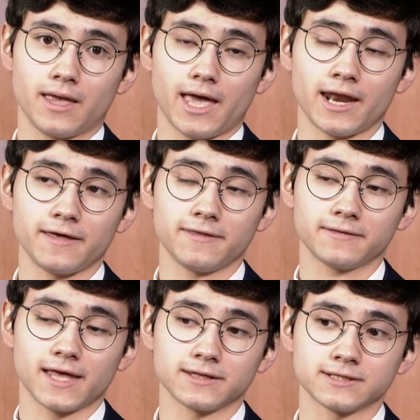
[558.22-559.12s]
And I
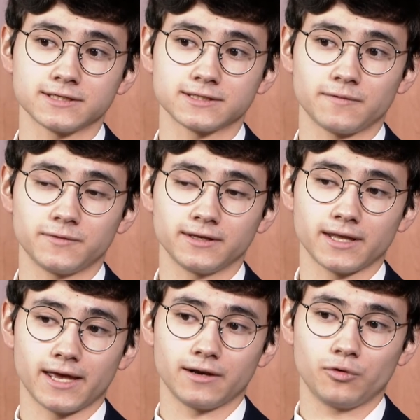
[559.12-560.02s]
think that this is something
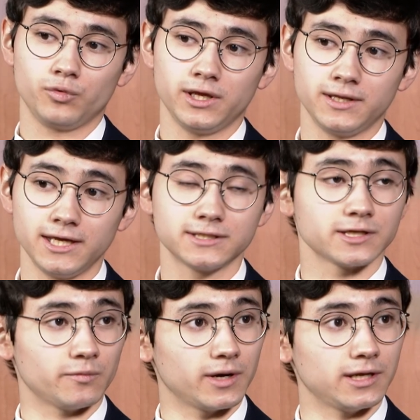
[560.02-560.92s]
that we need
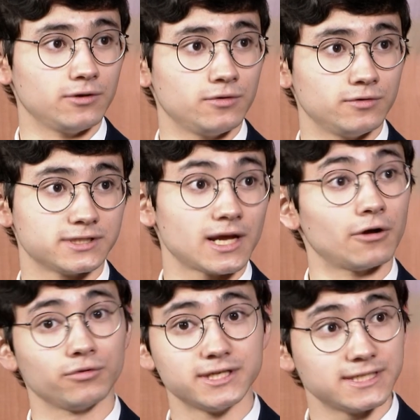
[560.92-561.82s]
somebody who's not
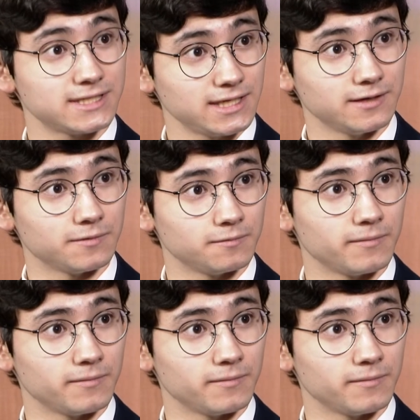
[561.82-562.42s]
only seen